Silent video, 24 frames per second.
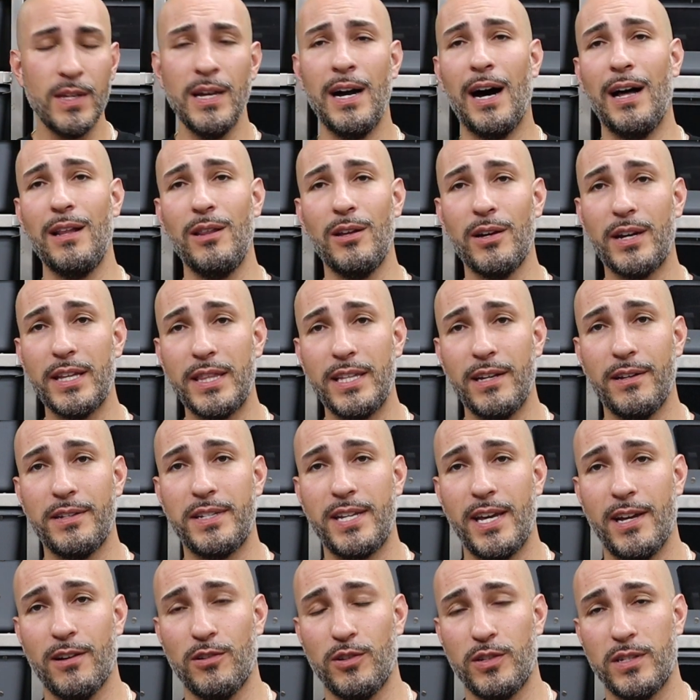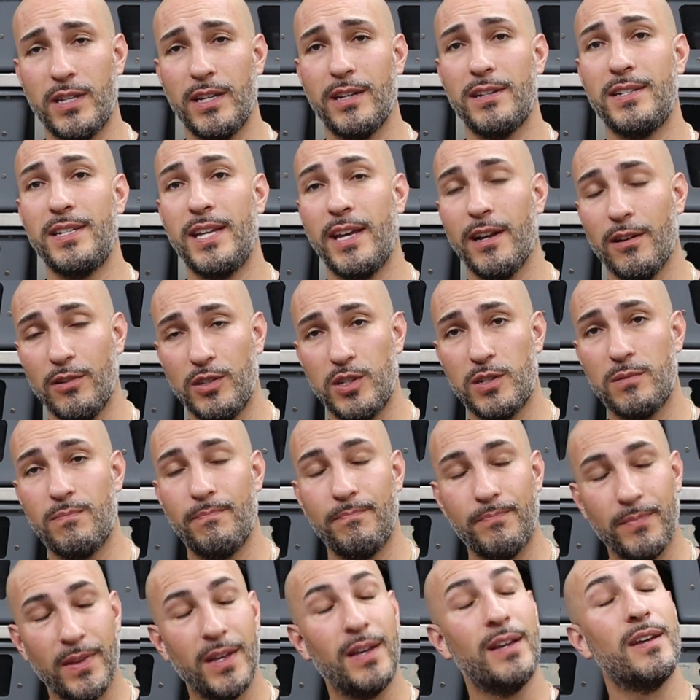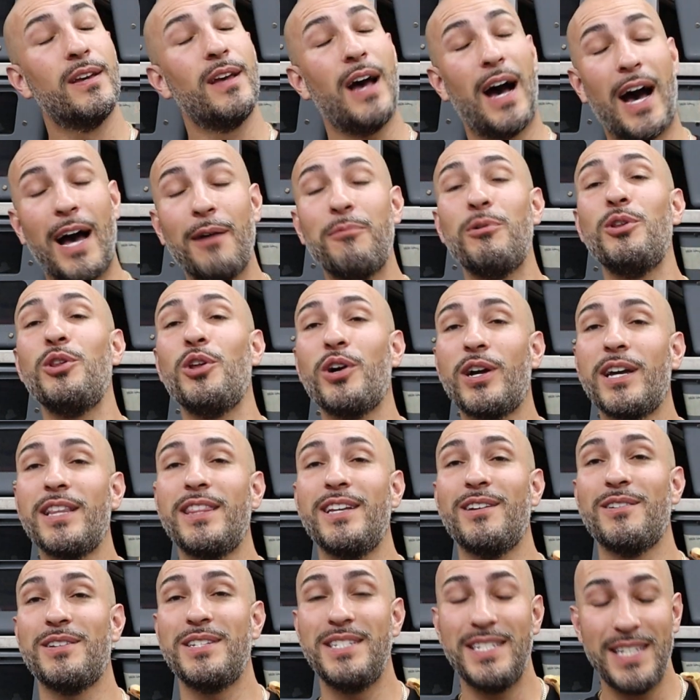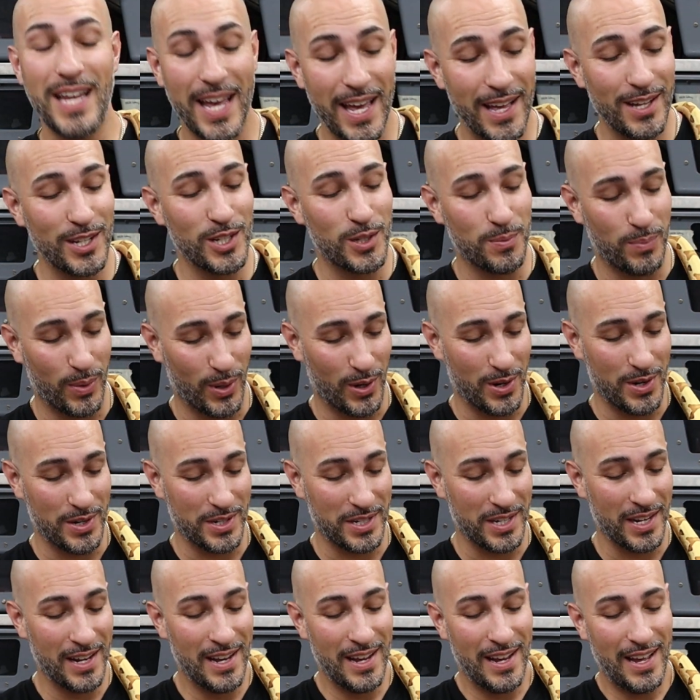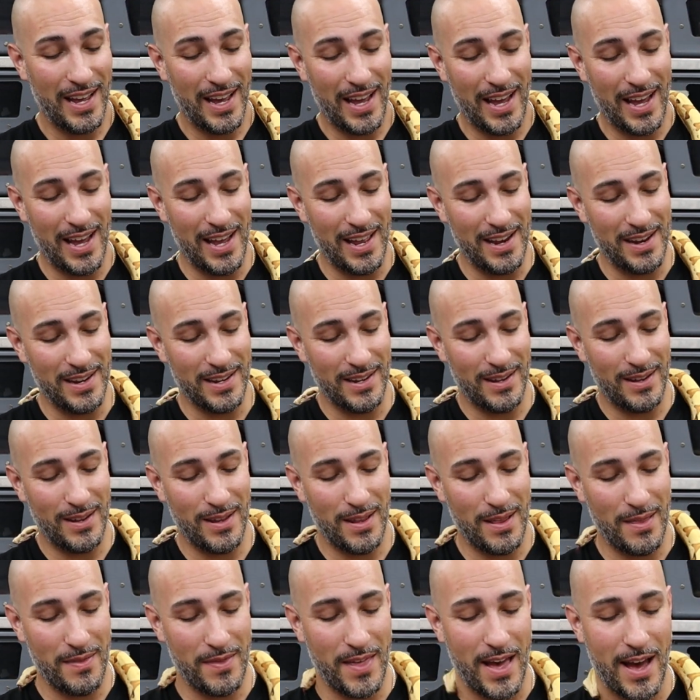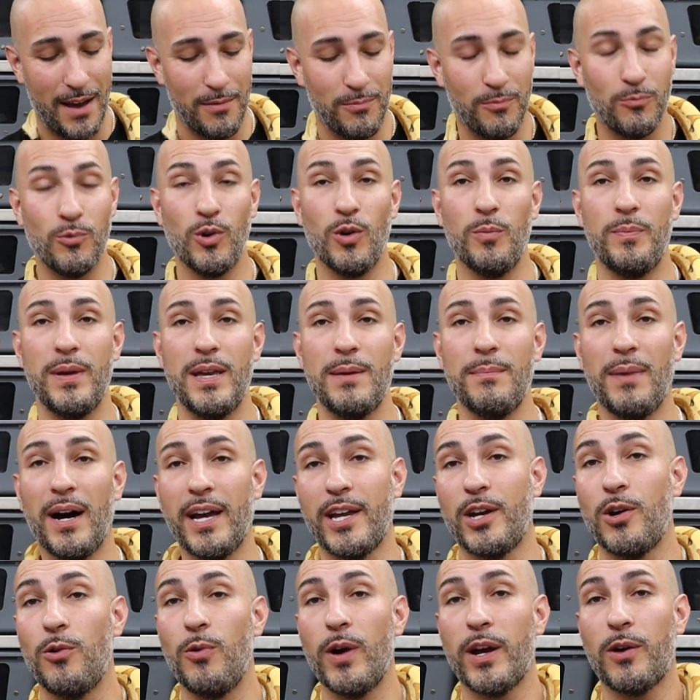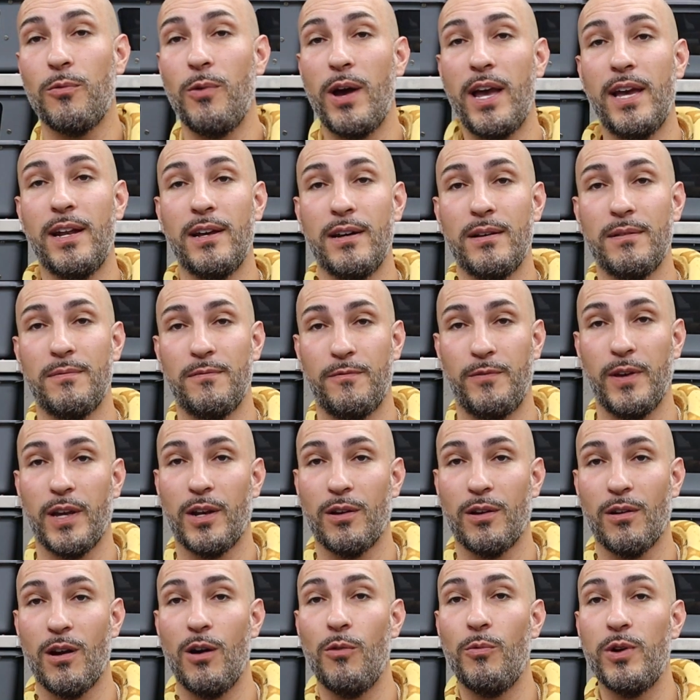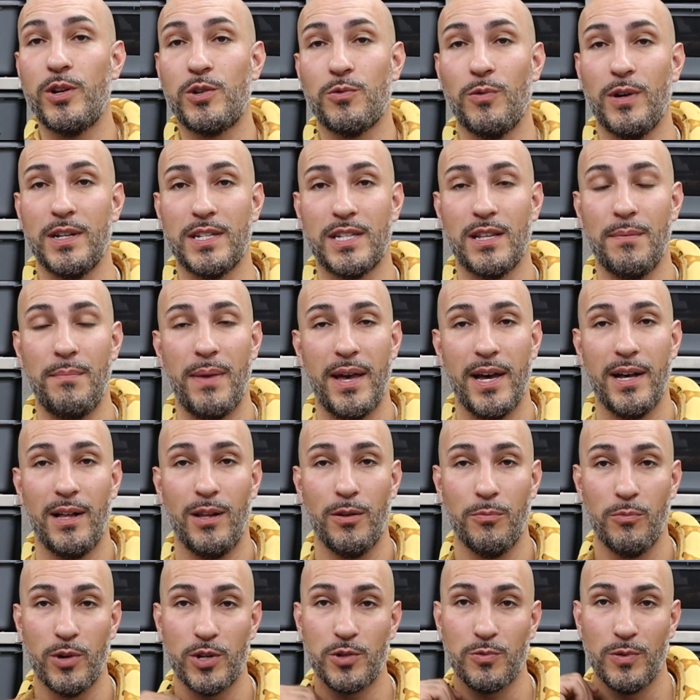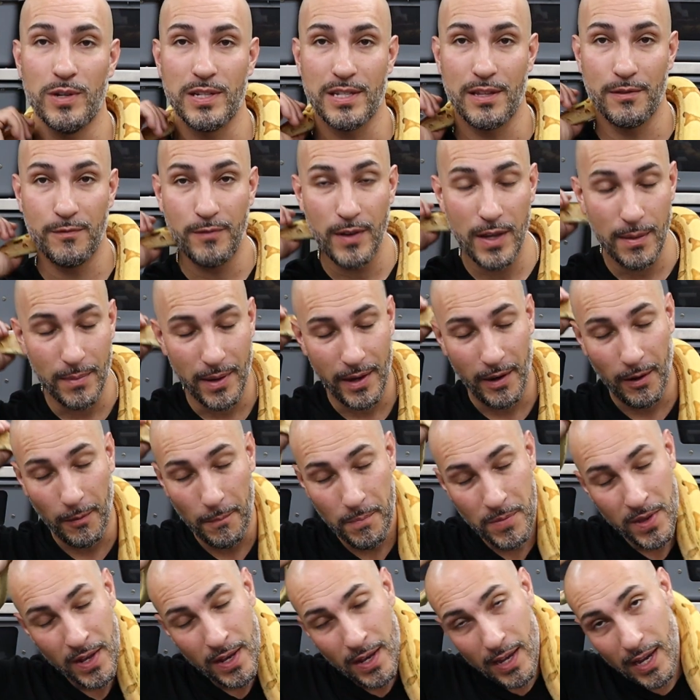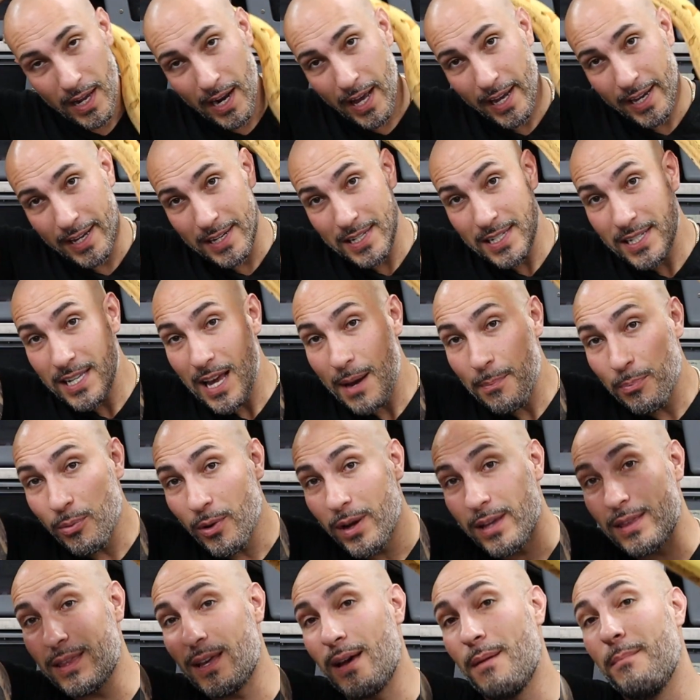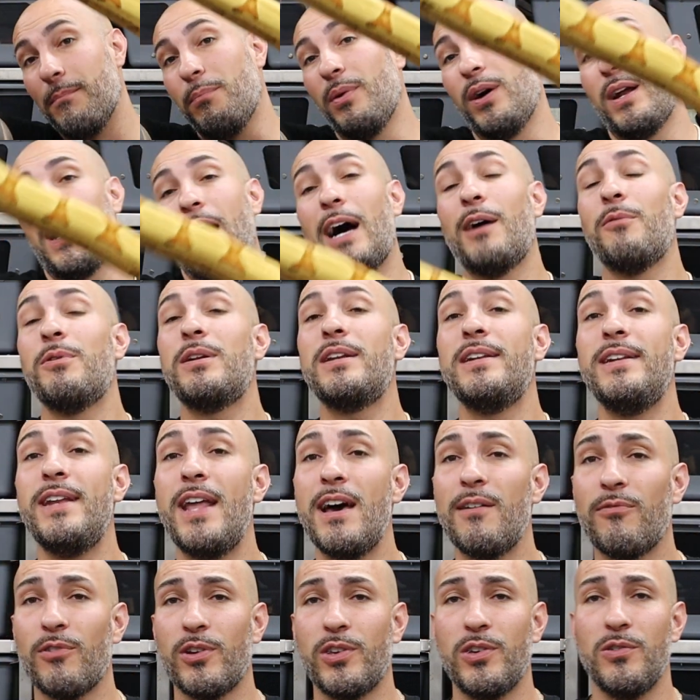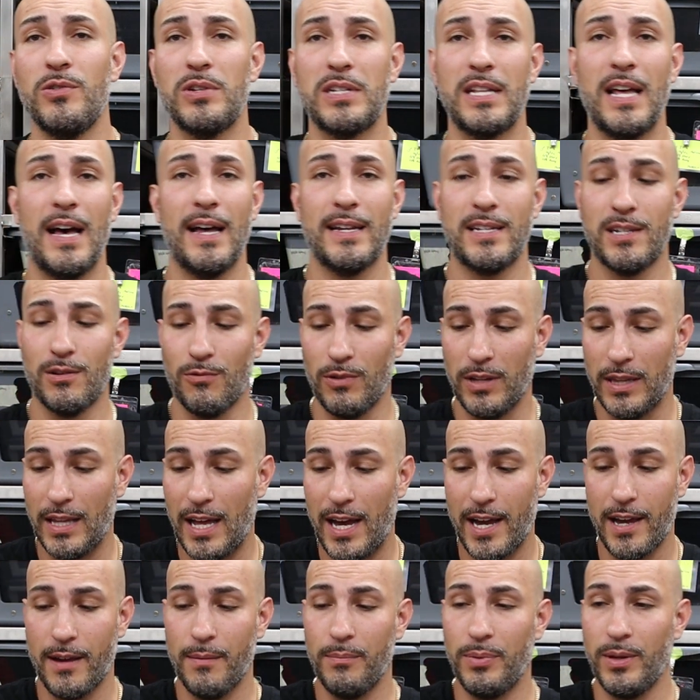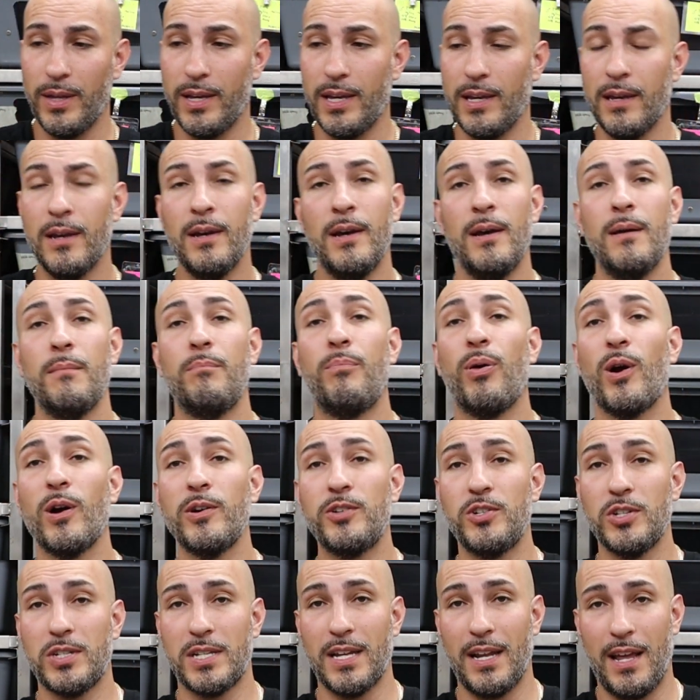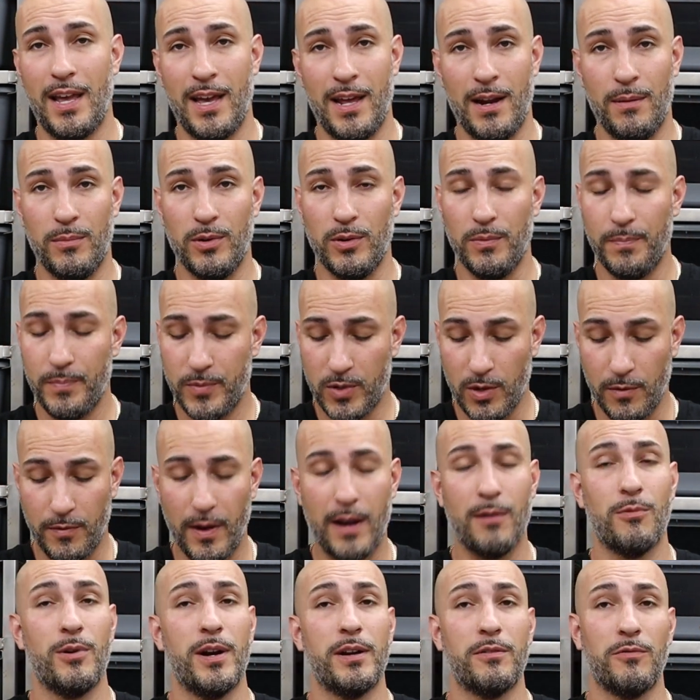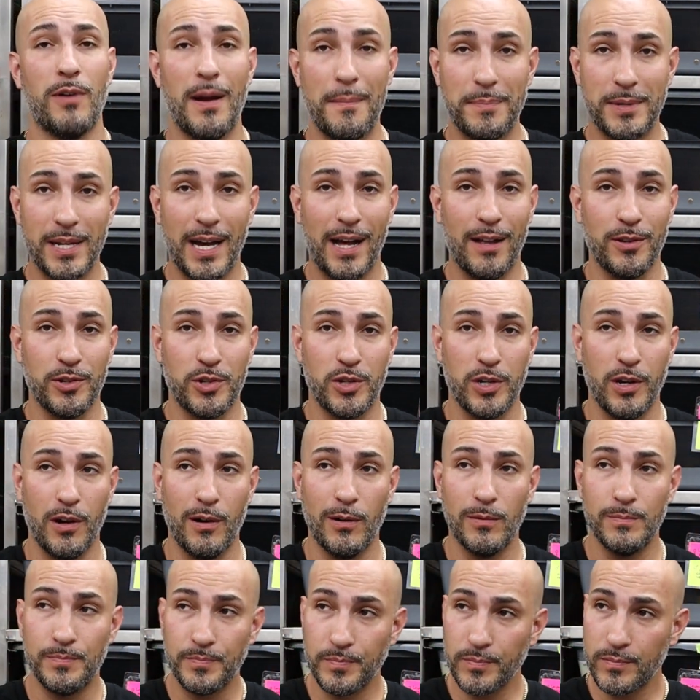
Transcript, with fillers: I'll look at their tail, their tails. I will look at their tail spurs, and that will be my quick way to figure out which one's the male and which one's the female, and I can separate them, but I would never use that to reliably purchase an animal. So if I were at a reptile show,